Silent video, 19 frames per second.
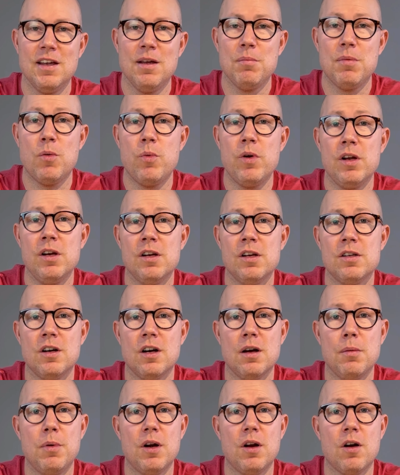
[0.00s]
But we're going to
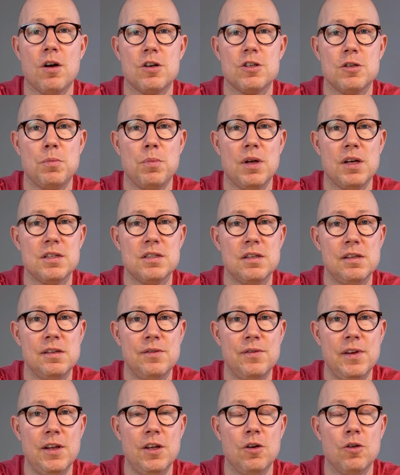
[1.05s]
talk about art supplies in this
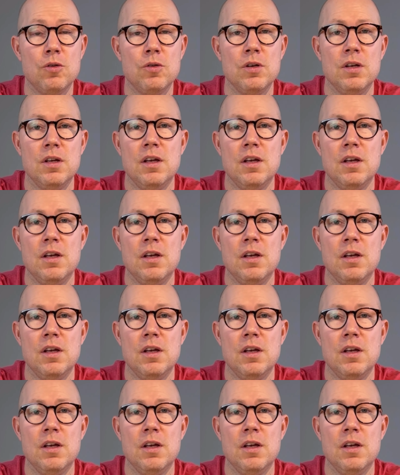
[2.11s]
video,